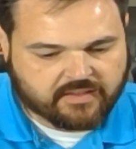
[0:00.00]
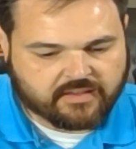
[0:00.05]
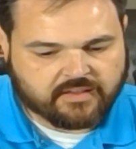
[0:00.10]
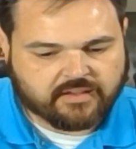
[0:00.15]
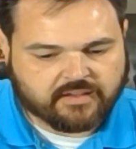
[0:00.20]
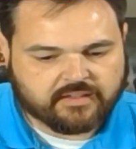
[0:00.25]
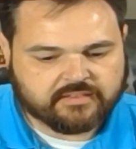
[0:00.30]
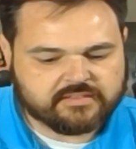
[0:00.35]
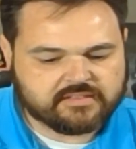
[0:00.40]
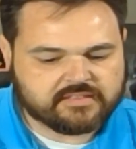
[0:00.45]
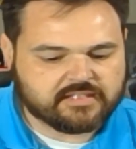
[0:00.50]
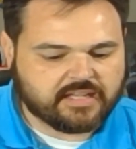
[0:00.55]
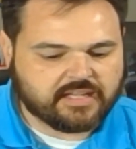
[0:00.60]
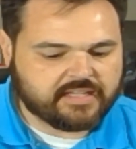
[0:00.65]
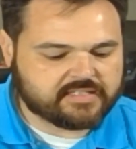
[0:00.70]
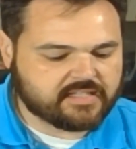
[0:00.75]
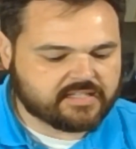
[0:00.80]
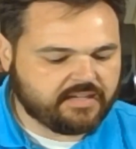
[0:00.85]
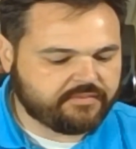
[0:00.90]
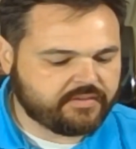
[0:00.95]
Oh, that's a nice
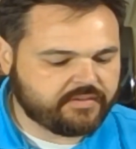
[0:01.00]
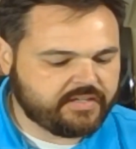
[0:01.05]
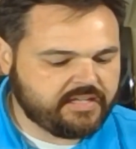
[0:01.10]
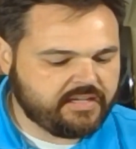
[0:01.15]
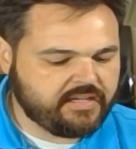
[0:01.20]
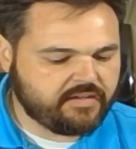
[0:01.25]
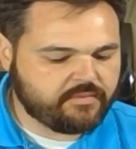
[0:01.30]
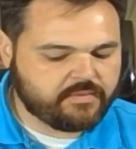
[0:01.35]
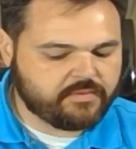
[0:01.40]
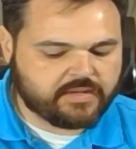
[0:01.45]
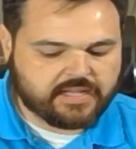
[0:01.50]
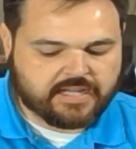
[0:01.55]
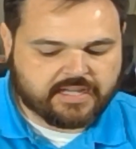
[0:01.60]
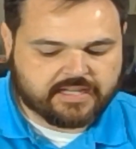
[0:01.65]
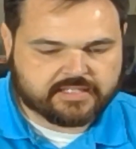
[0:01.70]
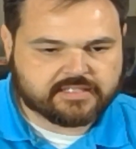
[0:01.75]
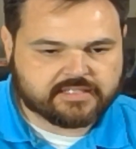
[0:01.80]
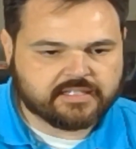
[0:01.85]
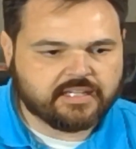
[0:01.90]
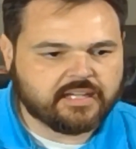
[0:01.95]
cover here. We
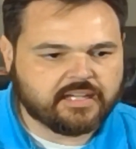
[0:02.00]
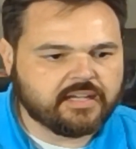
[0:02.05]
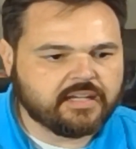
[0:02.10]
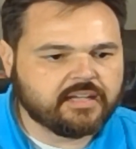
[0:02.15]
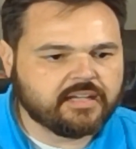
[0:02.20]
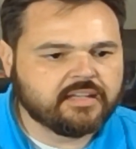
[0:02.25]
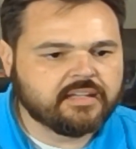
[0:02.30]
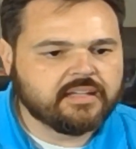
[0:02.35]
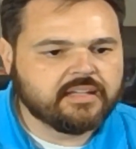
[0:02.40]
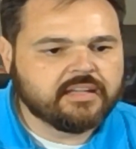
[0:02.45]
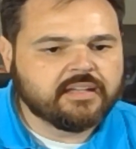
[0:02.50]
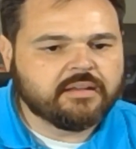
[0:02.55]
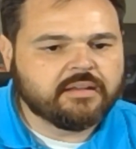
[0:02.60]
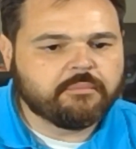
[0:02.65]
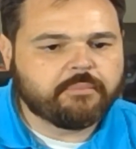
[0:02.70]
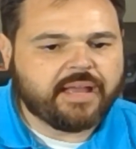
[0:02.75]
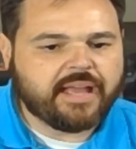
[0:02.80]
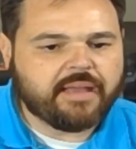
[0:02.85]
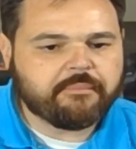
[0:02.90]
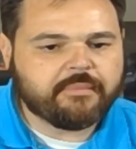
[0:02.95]
got
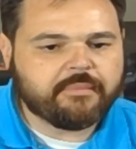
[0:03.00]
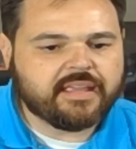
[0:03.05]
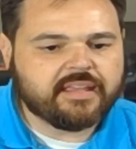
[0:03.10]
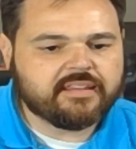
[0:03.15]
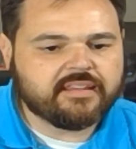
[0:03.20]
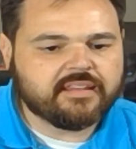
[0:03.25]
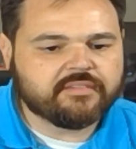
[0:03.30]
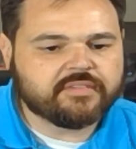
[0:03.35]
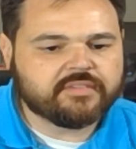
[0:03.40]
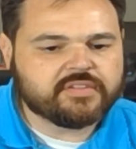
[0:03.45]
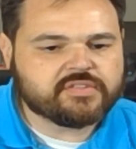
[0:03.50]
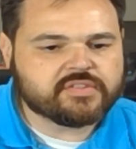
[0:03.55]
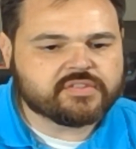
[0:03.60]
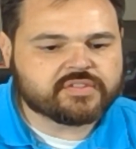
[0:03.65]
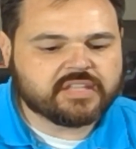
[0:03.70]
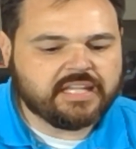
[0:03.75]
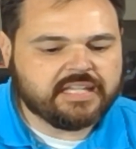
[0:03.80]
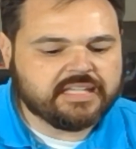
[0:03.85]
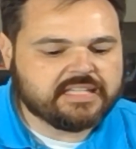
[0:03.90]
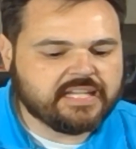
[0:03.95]
Batman The Adventures
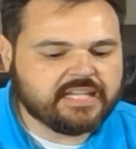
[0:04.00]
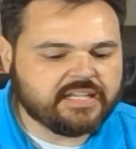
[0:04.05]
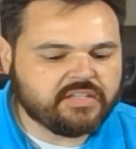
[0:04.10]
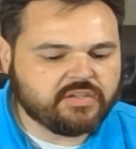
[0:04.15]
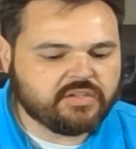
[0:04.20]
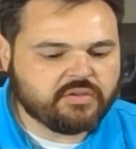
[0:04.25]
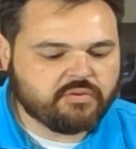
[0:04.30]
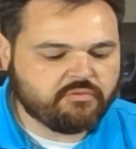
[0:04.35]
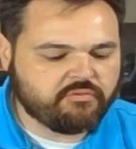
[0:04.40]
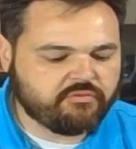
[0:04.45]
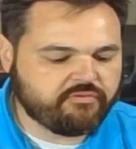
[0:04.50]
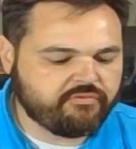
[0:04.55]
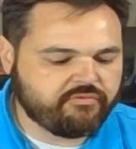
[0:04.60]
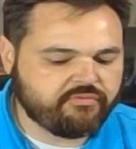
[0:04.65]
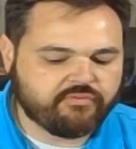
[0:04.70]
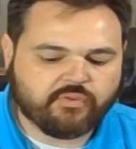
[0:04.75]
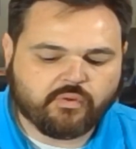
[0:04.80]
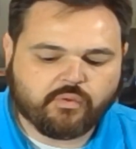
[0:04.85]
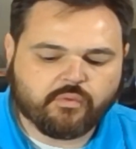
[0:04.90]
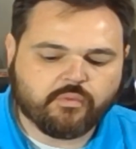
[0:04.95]
Continue
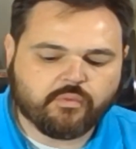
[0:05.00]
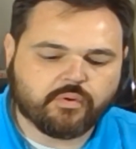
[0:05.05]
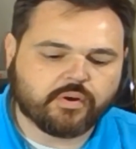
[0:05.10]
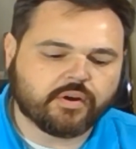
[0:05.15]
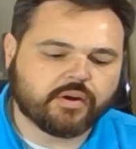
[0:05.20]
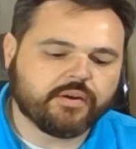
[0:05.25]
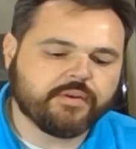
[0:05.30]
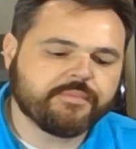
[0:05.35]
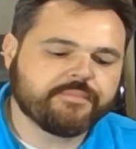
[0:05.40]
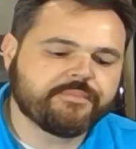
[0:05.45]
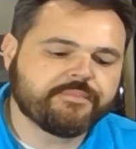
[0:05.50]
4.